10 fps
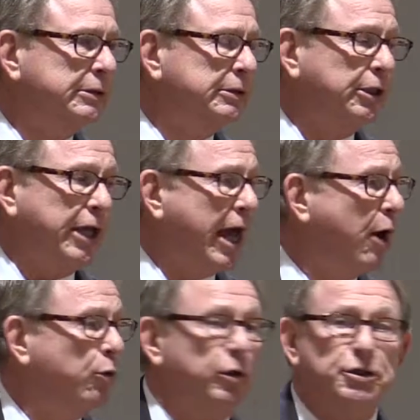Took
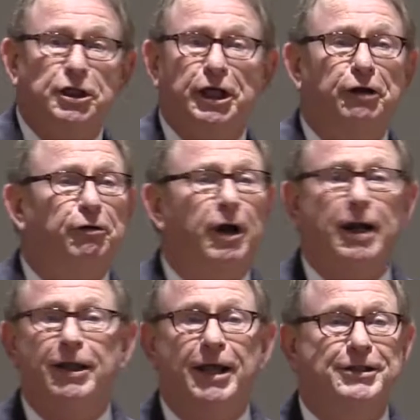hours to get her out
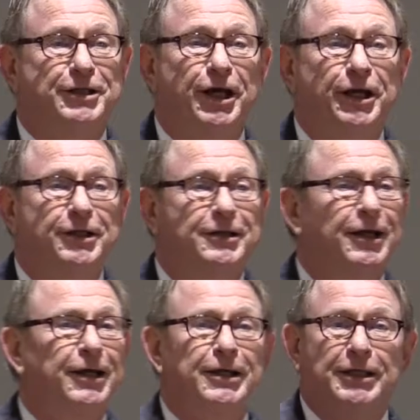of that state,
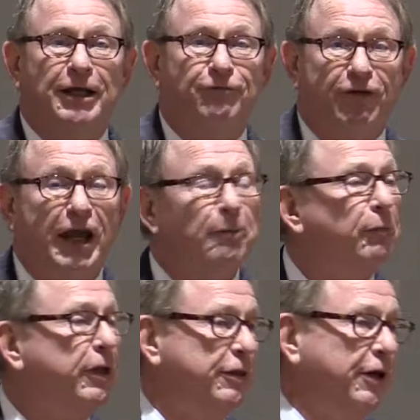to get
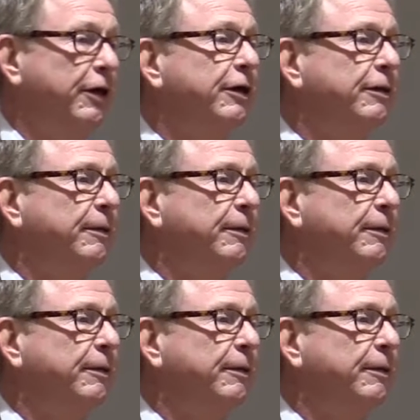family there.